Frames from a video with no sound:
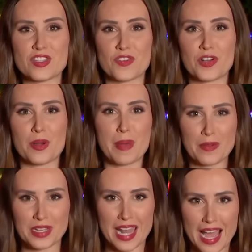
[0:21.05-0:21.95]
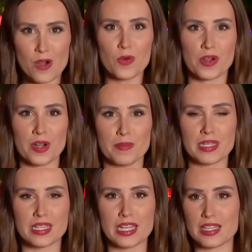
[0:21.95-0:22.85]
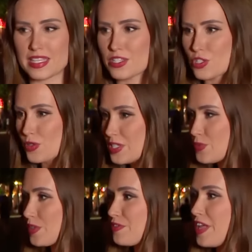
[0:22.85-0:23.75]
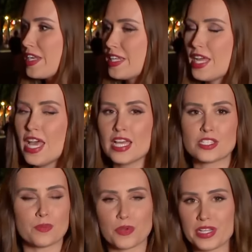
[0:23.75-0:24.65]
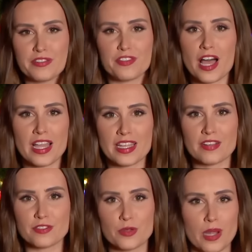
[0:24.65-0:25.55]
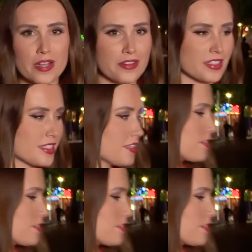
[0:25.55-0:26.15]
for about an hour, Amelia. These streets were flooded, debris flying everywhere. You can see there's